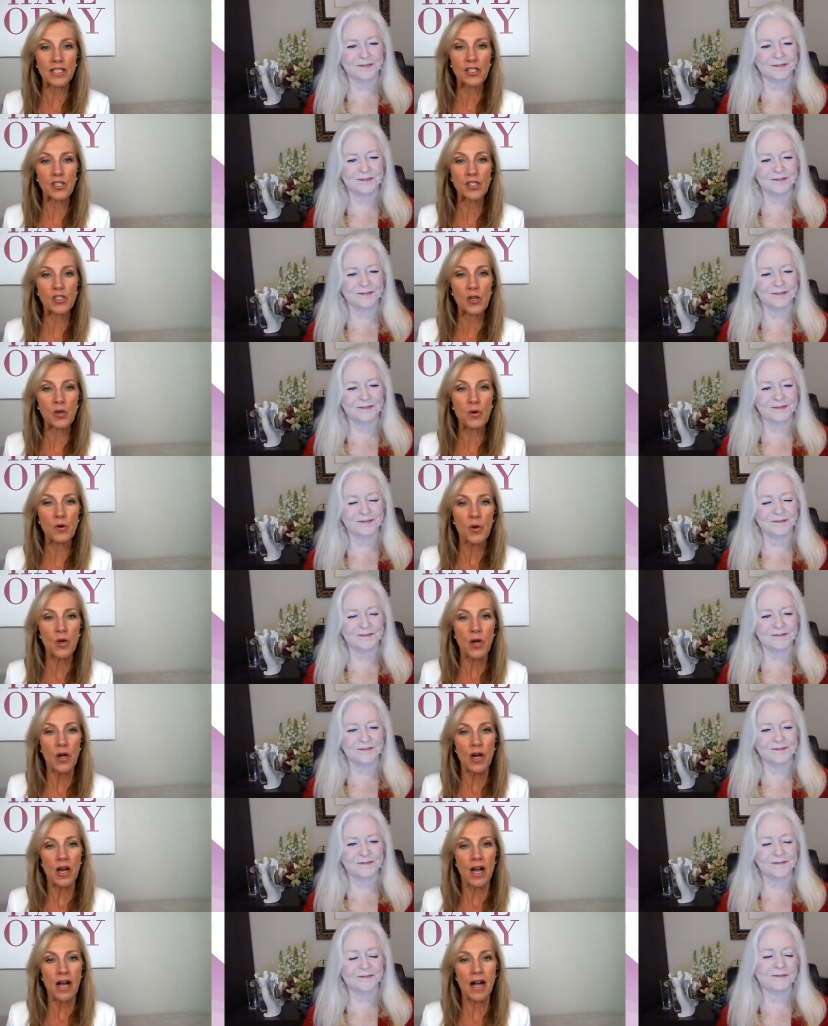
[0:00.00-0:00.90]
Speaker 1: So,
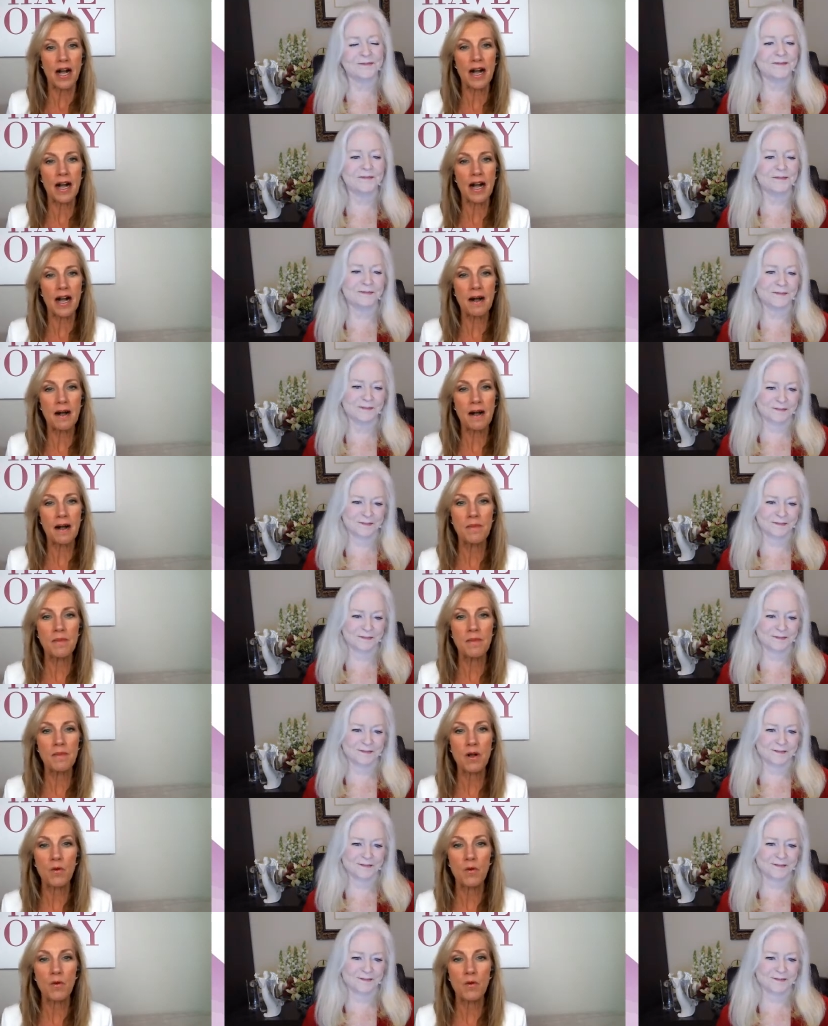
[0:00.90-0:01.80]
um, what
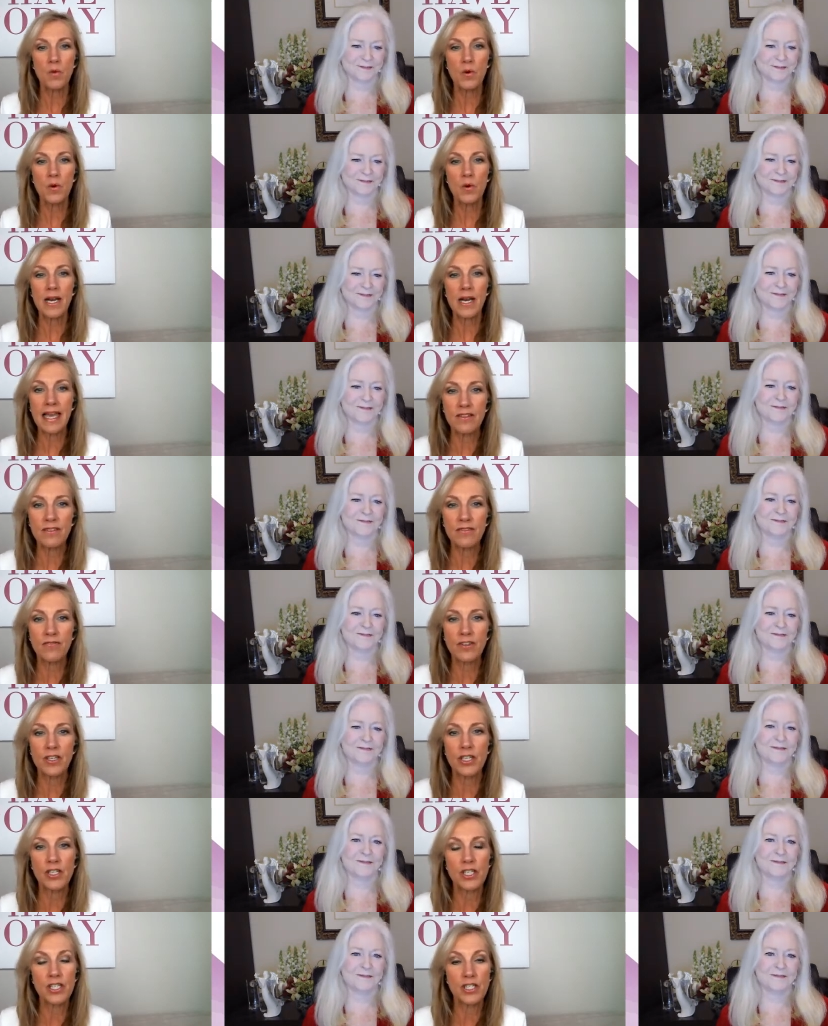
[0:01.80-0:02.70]
I'd like for you
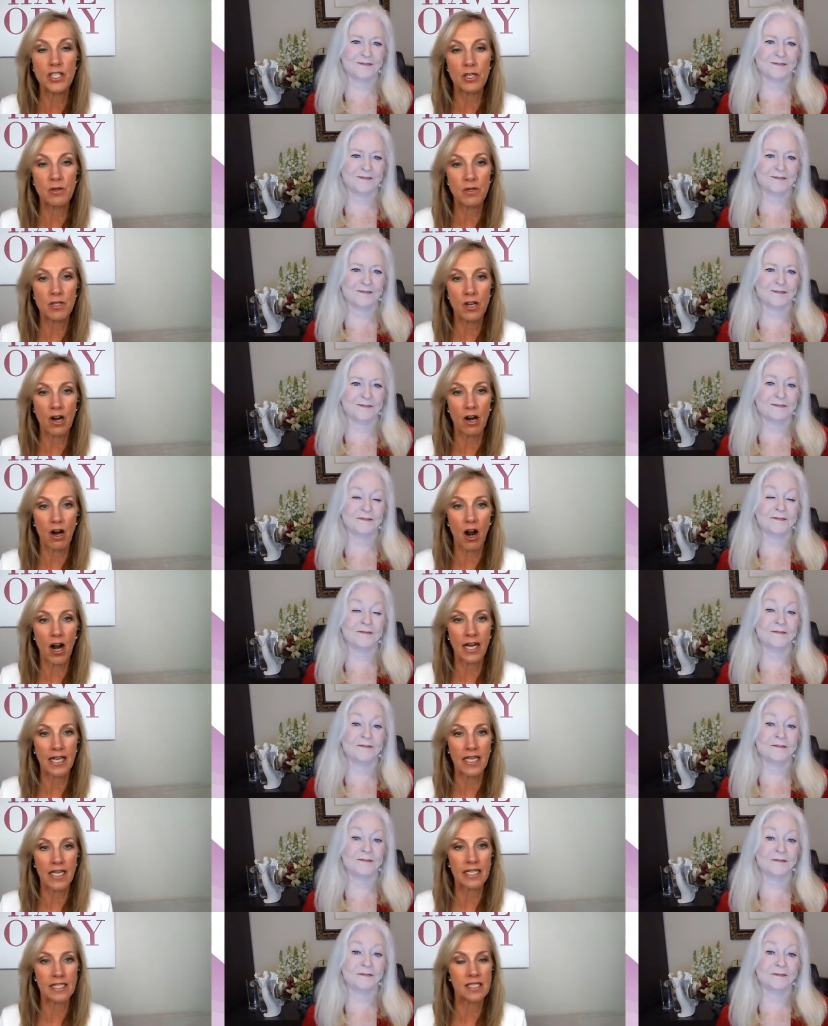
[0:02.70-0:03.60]
to do with our
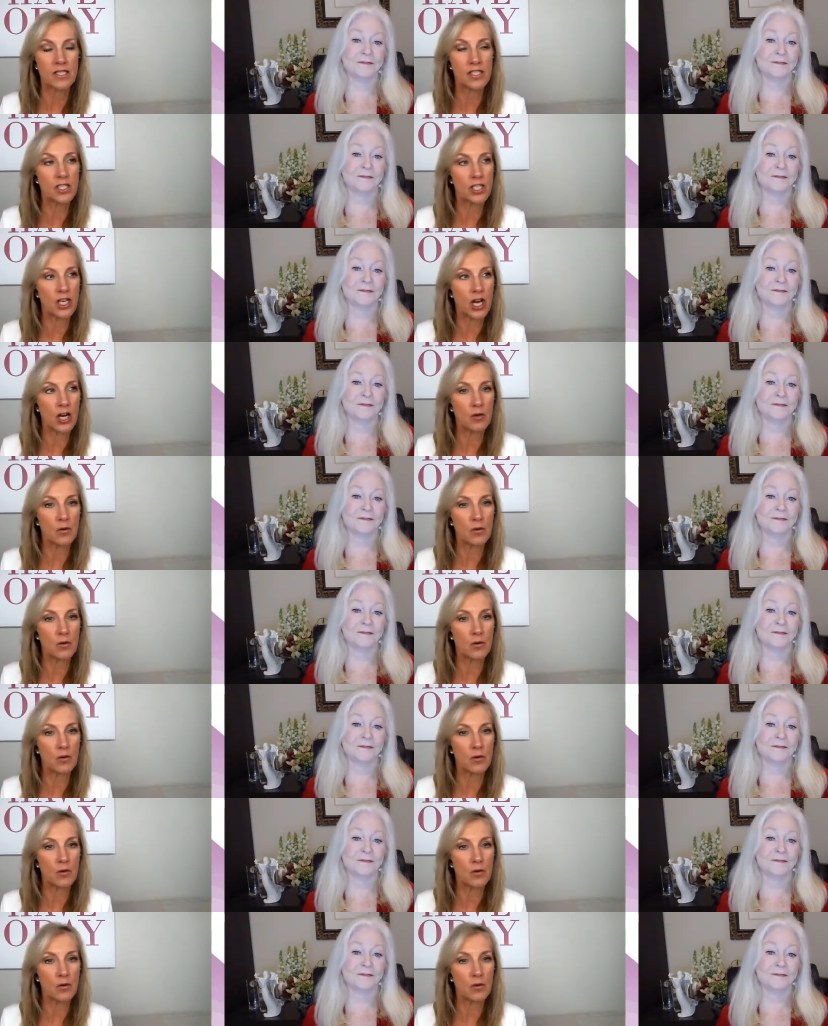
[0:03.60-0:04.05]
audience, you know,